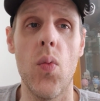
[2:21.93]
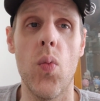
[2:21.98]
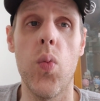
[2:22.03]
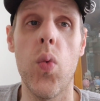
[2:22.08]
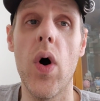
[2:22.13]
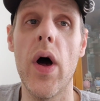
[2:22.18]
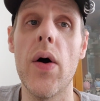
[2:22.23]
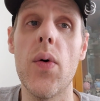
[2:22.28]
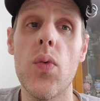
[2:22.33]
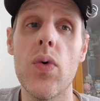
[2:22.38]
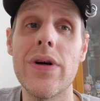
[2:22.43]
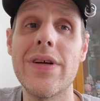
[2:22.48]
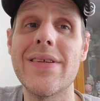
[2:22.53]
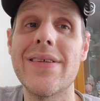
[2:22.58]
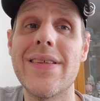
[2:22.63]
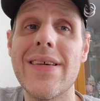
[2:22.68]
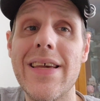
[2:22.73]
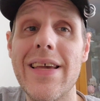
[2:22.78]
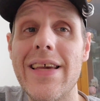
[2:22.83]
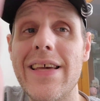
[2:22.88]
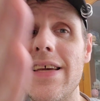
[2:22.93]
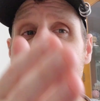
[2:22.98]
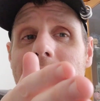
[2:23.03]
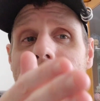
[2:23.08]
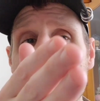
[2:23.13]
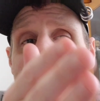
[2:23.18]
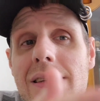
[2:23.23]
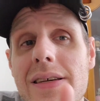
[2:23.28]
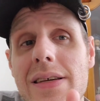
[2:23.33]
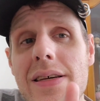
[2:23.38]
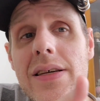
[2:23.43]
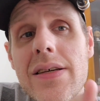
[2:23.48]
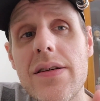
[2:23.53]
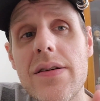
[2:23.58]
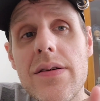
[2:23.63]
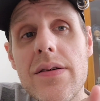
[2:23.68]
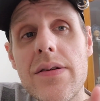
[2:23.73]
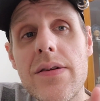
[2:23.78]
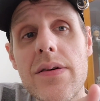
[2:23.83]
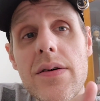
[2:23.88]
what was the
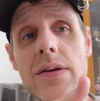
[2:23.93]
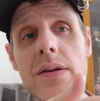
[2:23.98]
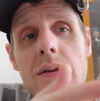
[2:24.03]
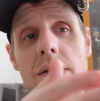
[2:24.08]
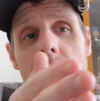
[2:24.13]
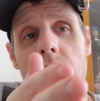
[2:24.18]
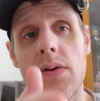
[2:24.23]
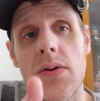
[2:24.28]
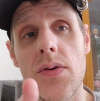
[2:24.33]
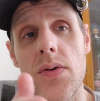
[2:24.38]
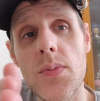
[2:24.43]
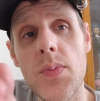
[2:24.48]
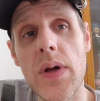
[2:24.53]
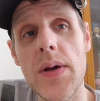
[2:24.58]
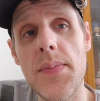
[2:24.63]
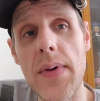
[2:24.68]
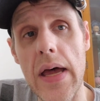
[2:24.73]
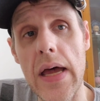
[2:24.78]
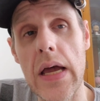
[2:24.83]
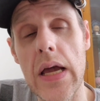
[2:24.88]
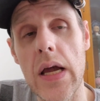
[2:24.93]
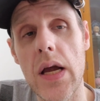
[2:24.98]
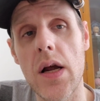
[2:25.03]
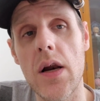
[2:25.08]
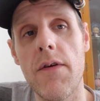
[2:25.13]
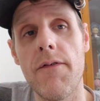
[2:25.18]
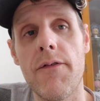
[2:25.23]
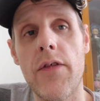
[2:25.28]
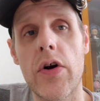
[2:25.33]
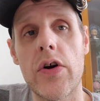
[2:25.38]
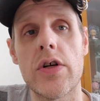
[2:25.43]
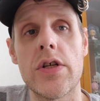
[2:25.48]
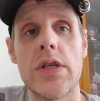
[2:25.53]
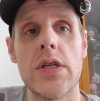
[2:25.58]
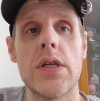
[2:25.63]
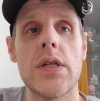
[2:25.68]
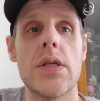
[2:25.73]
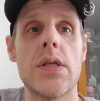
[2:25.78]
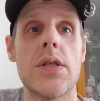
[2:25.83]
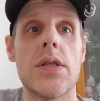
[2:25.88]
easiest to be made
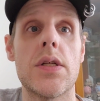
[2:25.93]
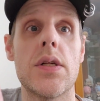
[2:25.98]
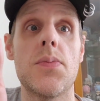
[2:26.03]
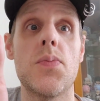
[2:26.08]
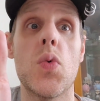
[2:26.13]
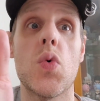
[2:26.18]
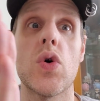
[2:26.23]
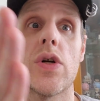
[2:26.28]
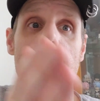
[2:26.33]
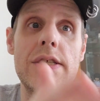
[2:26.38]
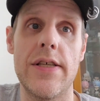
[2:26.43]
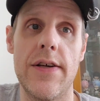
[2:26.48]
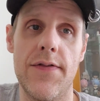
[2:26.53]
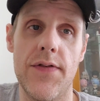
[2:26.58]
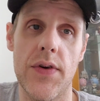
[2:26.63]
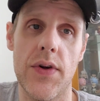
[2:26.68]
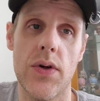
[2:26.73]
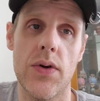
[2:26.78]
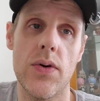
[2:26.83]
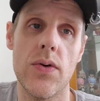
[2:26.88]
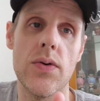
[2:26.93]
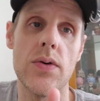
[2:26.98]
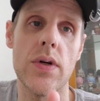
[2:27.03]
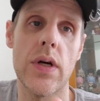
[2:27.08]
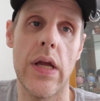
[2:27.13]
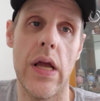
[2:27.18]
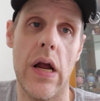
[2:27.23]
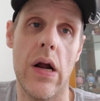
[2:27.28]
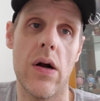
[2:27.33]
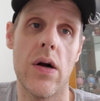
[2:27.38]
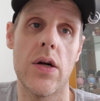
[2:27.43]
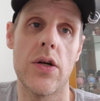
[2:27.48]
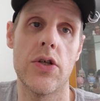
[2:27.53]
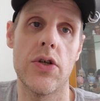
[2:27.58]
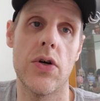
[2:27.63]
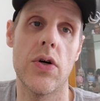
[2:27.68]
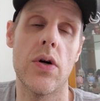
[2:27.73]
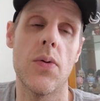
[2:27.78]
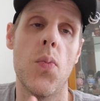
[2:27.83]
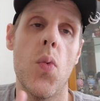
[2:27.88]
versus the more difficult
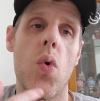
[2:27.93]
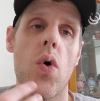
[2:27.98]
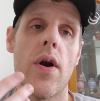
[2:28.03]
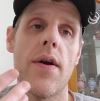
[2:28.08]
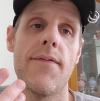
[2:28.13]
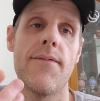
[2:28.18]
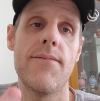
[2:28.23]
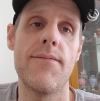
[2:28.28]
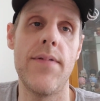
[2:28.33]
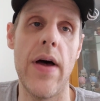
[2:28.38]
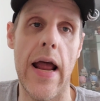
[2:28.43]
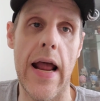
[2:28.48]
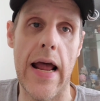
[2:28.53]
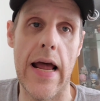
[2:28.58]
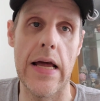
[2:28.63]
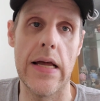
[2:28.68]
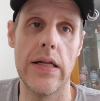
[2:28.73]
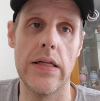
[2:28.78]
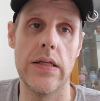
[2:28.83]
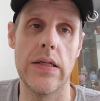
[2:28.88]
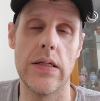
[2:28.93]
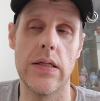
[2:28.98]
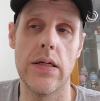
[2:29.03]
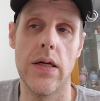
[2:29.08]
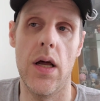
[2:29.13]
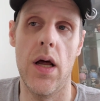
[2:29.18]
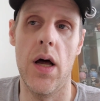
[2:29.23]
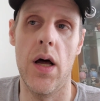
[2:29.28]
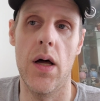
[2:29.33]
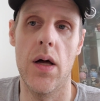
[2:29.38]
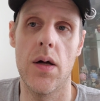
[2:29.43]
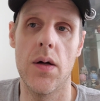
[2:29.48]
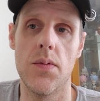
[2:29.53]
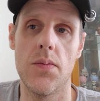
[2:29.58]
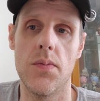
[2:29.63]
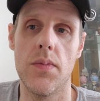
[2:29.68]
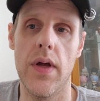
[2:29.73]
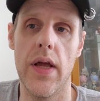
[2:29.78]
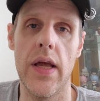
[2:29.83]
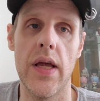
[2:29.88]
character, or more advanced,
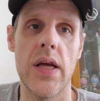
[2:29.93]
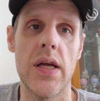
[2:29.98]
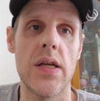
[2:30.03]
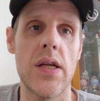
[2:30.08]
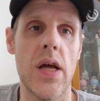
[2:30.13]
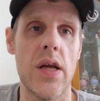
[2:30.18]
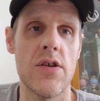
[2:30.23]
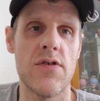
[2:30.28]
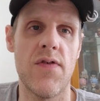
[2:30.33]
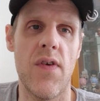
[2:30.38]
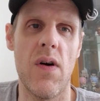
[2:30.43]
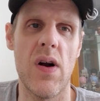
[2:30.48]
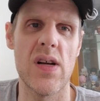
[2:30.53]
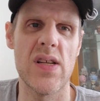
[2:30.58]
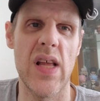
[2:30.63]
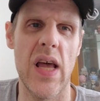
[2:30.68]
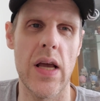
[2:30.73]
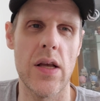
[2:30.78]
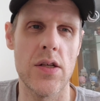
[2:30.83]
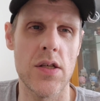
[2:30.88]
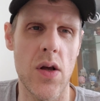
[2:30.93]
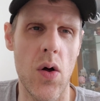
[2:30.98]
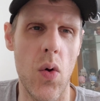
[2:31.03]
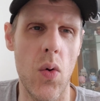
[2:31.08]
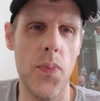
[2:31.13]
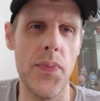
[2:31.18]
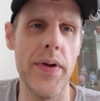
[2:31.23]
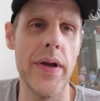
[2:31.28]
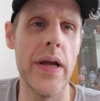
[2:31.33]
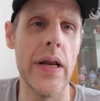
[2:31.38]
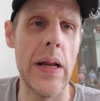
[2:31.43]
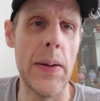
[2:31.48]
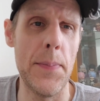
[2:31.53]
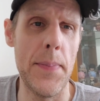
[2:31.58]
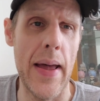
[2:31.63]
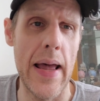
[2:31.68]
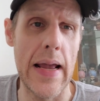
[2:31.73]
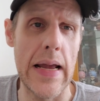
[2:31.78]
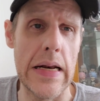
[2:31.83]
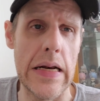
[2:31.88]
as far as like sculpting and
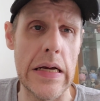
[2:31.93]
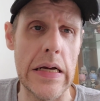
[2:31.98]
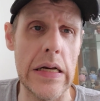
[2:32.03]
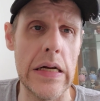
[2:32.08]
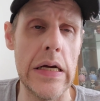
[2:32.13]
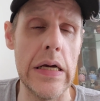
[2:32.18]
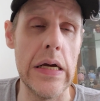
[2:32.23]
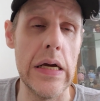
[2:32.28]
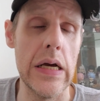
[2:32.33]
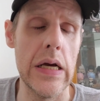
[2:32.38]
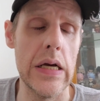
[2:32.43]
painting